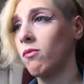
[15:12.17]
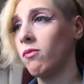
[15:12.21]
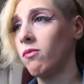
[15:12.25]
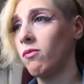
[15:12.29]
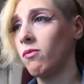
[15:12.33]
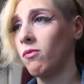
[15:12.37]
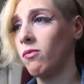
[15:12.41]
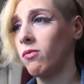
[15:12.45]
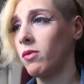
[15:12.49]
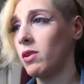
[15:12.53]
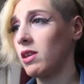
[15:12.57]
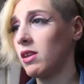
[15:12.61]

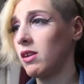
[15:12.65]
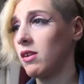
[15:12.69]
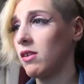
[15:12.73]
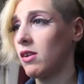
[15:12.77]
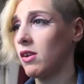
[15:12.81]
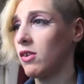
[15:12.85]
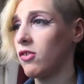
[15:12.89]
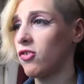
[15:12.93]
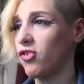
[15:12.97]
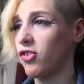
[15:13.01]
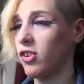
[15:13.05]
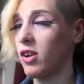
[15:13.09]
We didn't
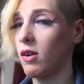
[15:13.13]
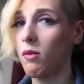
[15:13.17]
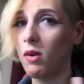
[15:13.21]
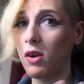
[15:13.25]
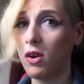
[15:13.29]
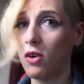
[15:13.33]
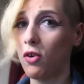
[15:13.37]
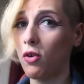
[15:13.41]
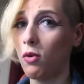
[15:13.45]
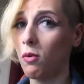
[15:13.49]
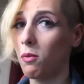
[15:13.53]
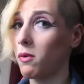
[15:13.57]
understand
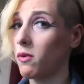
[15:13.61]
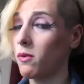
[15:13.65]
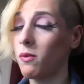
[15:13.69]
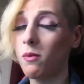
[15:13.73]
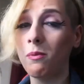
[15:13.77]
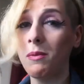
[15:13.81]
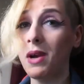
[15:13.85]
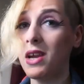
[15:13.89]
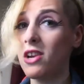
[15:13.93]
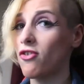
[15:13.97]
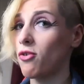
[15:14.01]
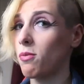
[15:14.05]
what her
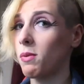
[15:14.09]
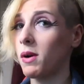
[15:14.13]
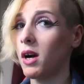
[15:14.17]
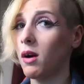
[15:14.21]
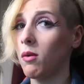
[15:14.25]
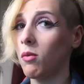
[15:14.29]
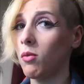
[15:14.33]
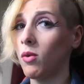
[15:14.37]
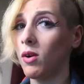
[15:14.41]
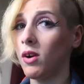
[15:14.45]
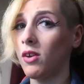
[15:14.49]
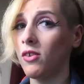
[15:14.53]
major
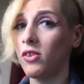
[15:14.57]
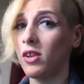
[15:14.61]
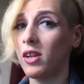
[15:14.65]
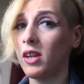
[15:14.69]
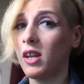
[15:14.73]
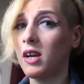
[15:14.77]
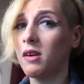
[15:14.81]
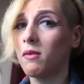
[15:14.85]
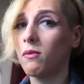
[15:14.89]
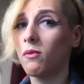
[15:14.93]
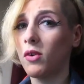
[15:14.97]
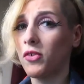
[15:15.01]
problem was, and
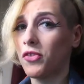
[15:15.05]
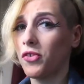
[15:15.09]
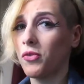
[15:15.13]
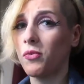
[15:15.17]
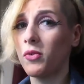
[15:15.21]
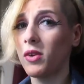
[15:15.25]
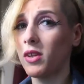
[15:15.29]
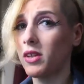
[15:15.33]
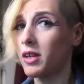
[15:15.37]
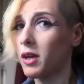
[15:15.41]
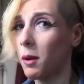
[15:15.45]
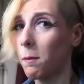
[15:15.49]
that wasn't
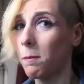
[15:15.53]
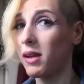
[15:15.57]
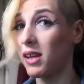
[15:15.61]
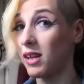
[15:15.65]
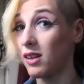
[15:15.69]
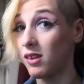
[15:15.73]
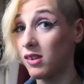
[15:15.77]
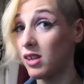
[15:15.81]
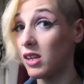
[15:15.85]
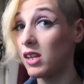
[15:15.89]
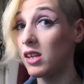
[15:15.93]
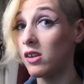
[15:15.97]
really a
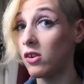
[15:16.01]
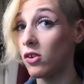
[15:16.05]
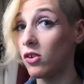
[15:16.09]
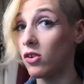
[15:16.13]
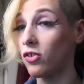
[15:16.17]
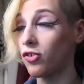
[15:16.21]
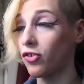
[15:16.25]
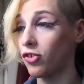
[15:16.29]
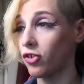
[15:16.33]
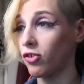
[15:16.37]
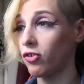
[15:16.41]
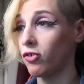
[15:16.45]
big
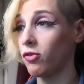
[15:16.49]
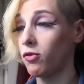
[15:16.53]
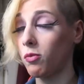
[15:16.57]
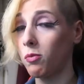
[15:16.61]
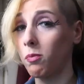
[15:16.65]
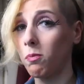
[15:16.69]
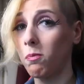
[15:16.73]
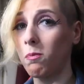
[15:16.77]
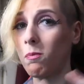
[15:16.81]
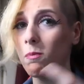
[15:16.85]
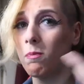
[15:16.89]
deal to